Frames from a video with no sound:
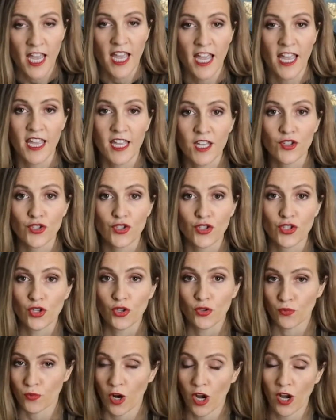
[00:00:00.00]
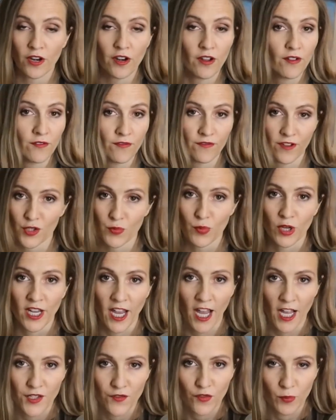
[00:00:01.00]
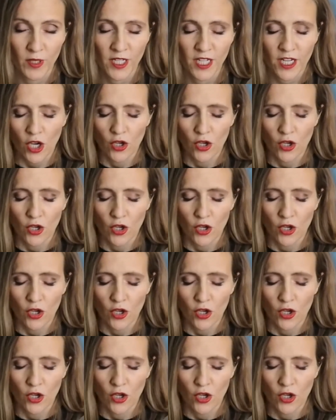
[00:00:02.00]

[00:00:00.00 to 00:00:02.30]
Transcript: is to run Facebook ads for me